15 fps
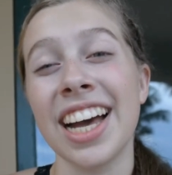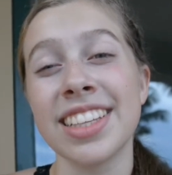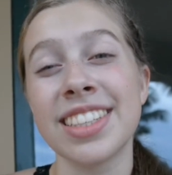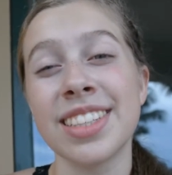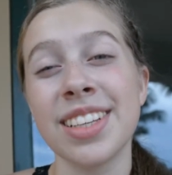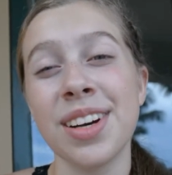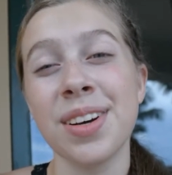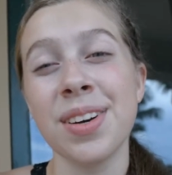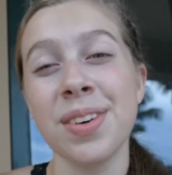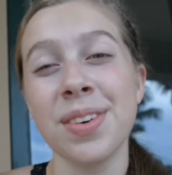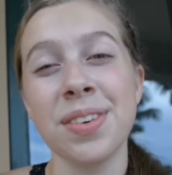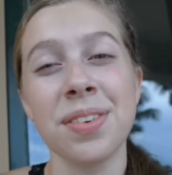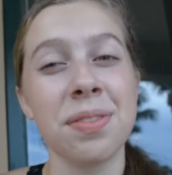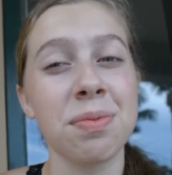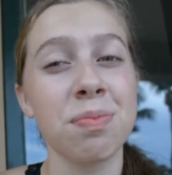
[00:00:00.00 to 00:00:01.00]

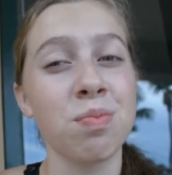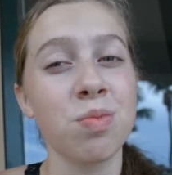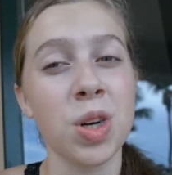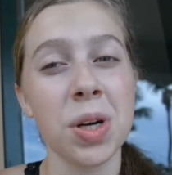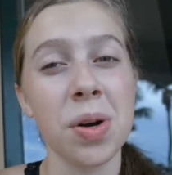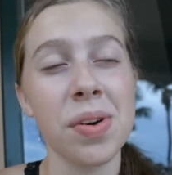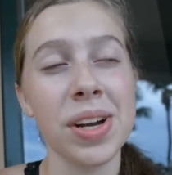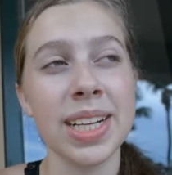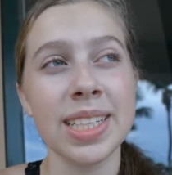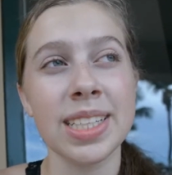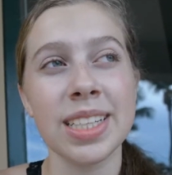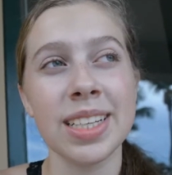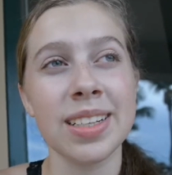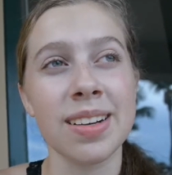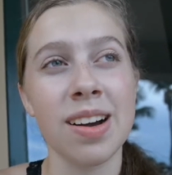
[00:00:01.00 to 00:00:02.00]
So we're going
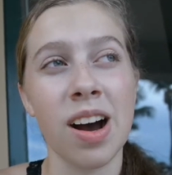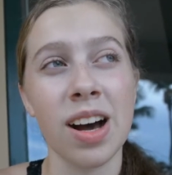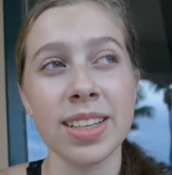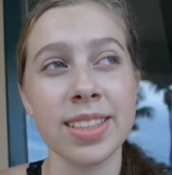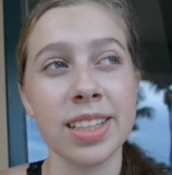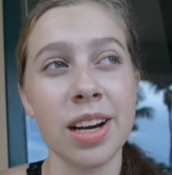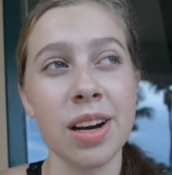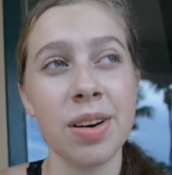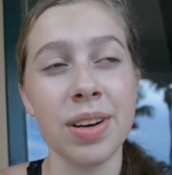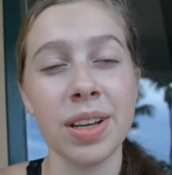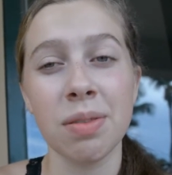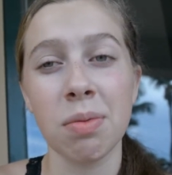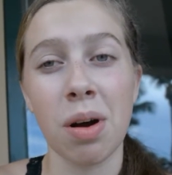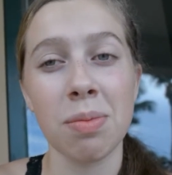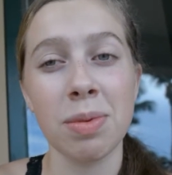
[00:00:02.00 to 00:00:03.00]
to Costco
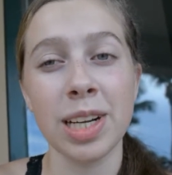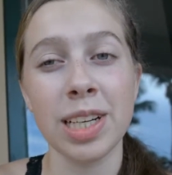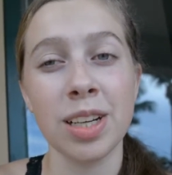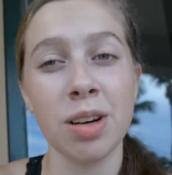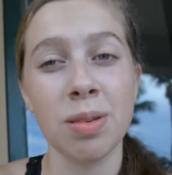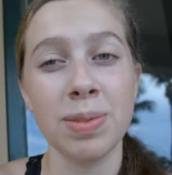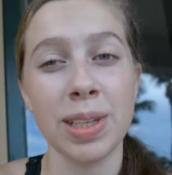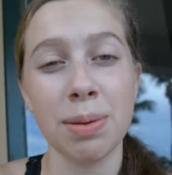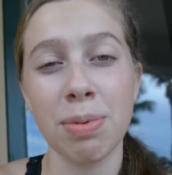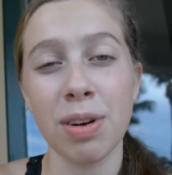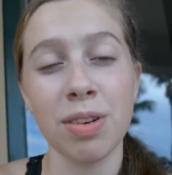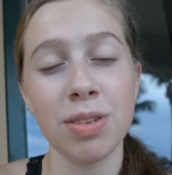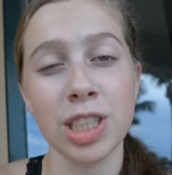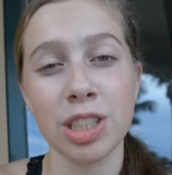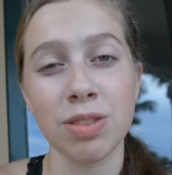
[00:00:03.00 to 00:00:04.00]
and Walmart and Home
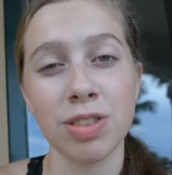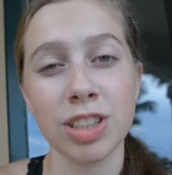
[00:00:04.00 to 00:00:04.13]
Depot just